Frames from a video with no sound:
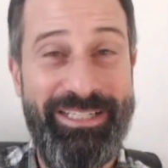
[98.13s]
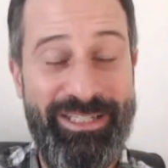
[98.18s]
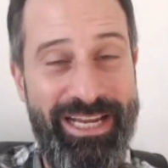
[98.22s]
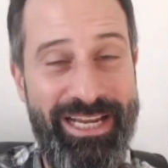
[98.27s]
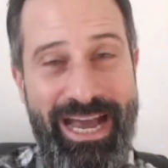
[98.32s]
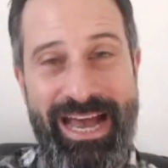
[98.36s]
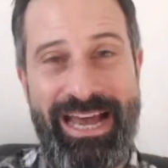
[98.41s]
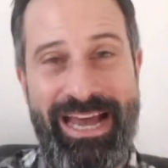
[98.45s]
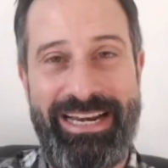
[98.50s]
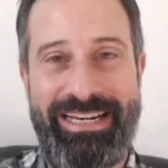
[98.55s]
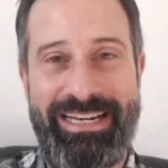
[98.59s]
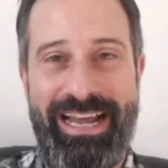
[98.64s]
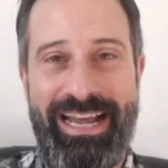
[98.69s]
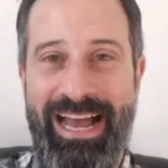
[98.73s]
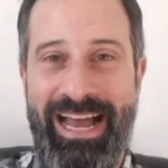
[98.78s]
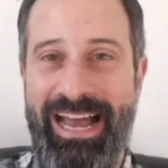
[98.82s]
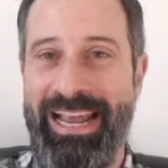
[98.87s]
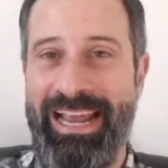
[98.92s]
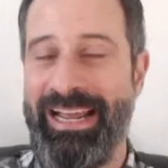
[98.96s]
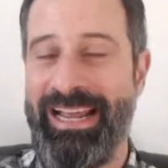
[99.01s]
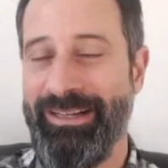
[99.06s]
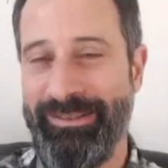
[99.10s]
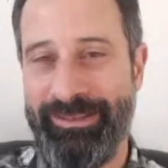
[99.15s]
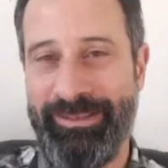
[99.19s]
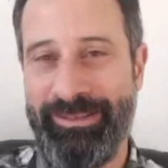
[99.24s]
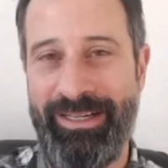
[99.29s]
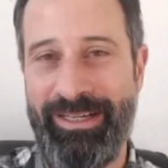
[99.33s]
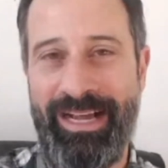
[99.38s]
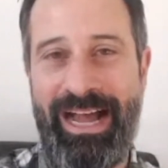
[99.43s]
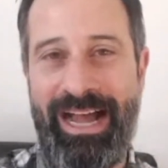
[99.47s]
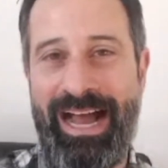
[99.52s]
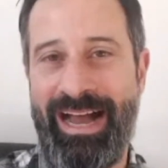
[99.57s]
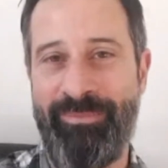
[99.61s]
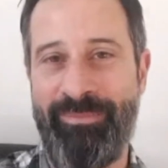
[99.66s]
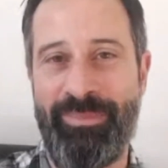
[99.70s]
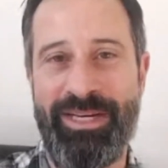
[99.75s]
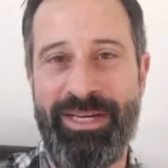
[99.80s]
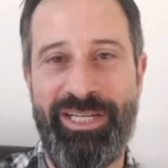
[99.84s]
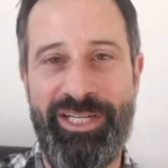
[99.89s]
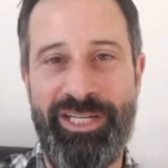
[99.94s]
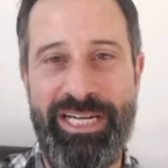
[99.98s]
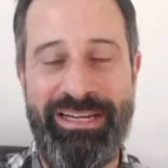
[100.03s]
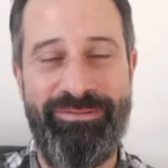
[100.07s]
And I am
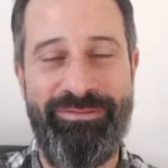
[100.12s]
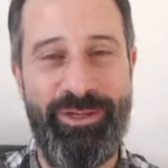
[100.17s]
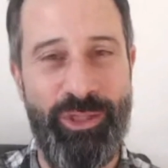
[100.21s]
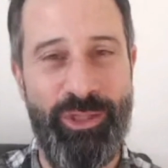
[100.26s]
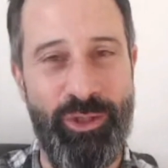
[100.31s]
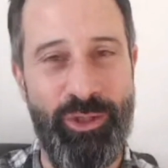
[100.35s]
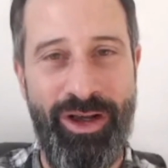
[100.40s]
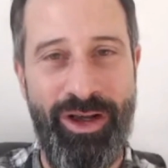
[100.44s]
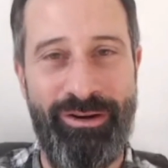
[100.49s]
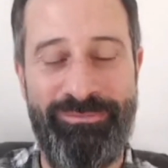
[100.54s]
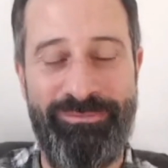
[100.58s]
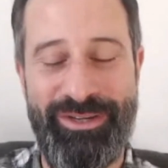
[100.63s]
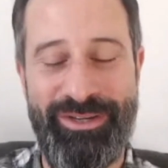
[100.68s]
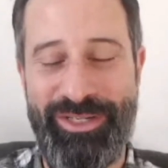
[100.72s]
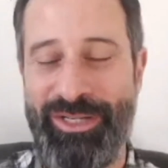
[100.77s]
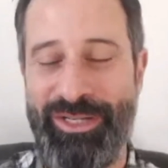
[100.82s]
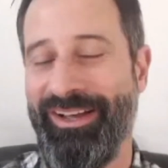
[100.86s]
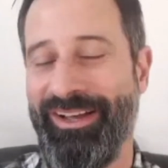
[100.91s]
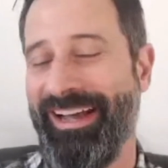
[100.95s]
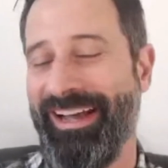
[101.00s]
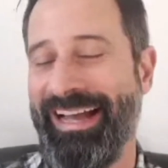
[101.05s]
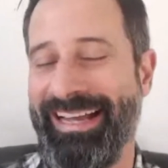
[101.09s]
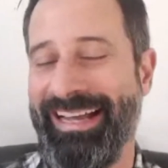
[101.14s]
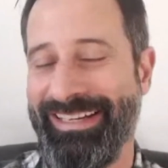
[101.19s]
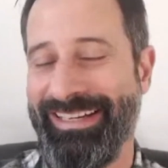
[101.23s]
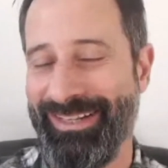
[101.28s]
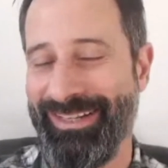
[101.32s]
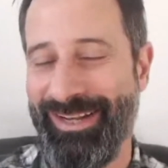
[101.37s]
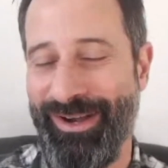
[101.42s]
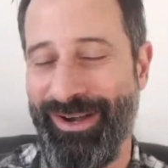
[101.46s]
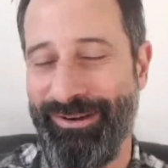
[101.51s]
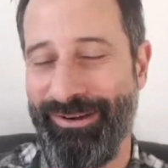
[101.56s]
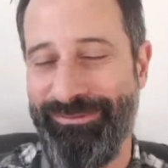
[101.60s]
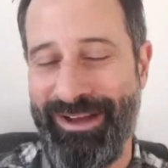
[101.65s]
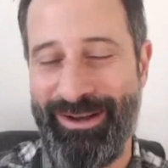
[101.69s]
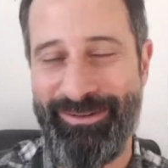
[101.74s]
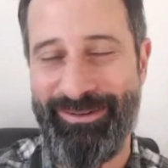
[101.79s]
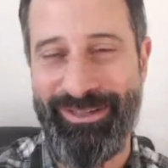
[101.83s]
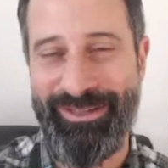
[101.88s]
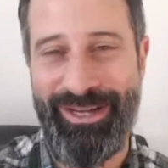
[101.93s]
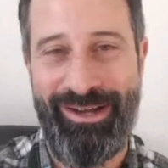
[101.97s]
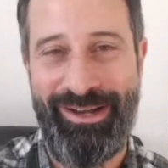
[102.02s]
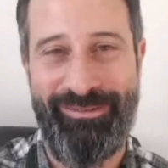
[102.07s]
Chief Joy Officer and
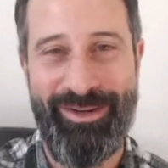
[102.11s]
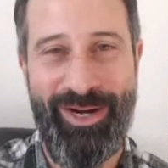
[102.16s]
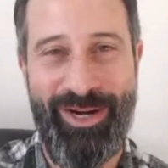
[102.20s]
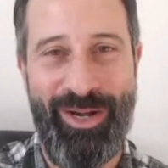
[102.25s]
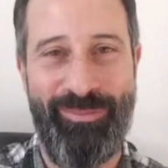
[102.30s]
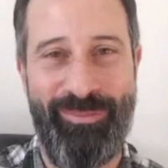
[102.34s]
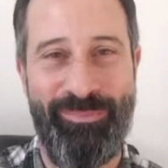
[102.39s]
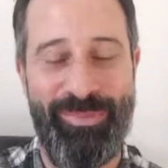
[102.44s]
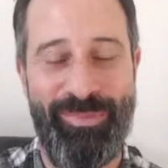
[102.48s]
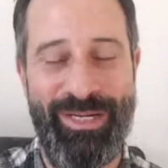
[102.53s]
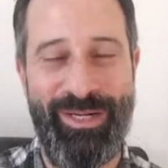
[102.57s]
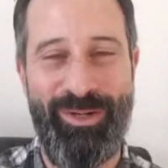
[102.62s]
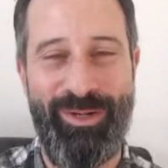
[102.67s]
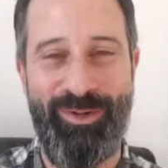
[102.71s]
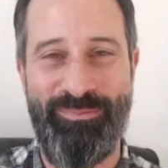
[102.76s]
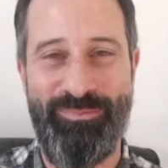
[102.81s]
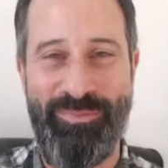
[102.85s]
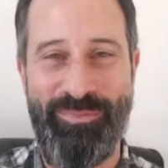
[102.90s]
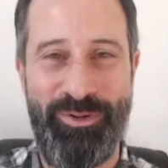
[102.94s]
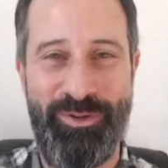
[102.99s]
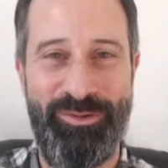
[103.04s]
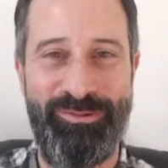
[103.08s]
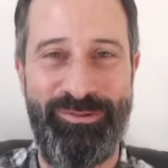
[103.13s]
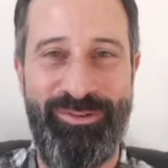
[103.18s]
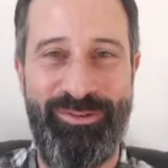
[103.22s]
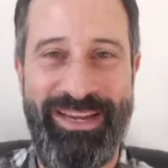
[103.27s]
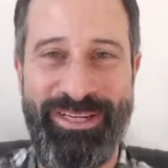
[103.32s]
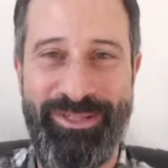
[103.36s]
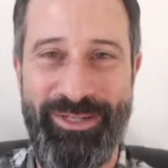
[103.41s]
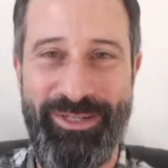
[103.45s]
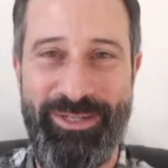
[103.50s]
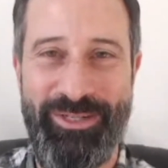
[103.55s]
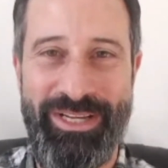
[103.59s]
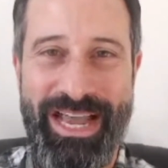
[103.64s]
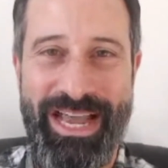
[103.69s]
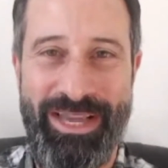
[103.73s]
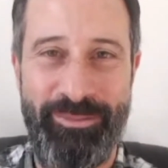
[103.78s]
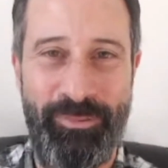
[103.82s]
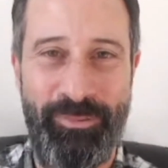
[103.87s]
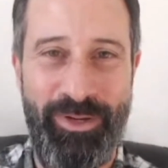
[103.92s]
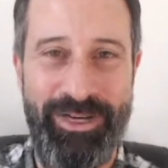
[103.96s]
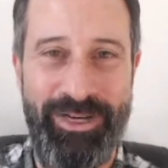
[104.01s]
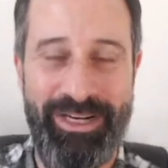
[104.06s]
co-founder of a company called Motivators at
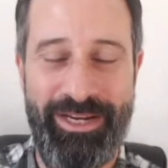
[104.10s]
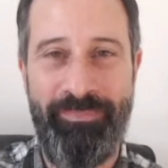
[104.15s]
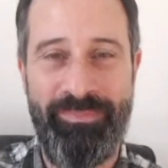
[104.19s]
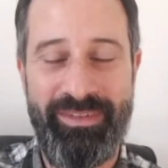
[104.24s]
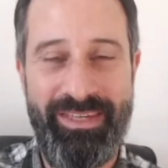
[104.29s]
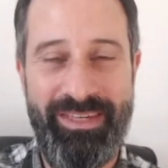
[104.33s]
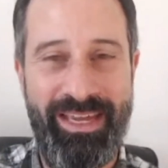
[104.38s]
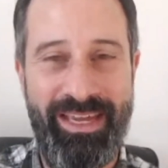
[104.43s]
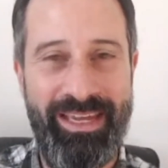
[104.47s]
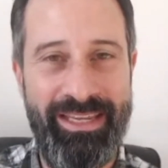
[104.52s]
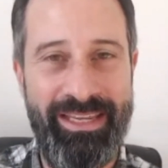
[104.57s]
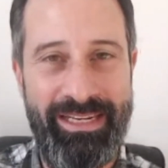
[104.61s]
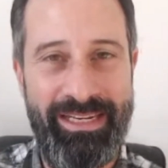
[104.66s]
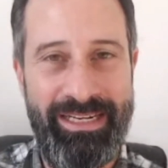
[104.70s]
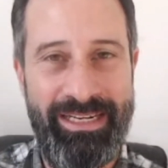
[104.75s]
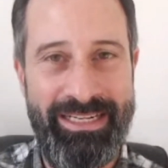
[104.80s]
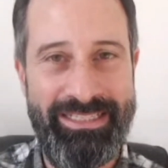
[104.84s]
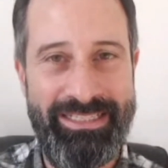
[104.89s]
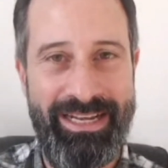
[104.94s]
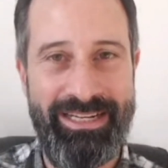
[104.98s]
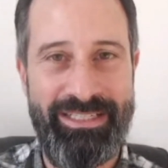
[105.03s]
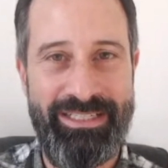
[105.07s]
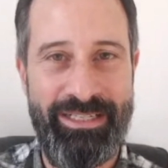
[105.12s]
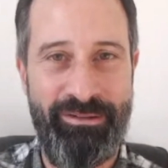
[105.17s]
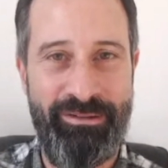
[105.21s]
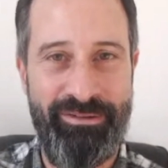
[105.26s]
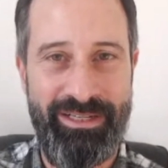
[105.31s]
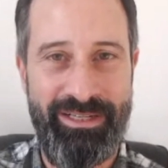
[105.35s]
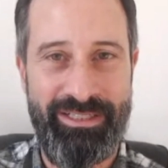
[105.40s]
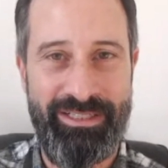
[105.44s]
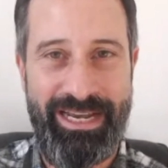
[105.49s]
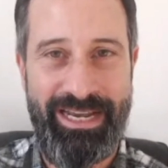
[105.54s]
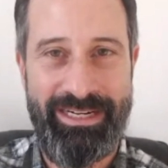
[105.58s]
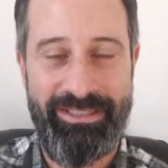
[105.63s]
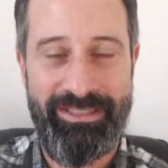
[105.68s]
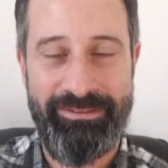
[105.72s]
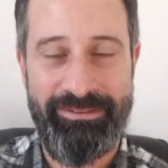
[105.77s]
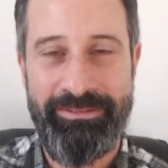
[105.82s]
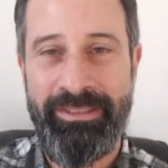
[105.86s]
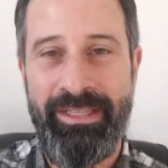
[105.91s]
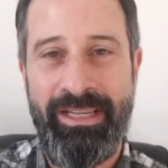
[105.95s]
Work. Yeah, it is actually a real title.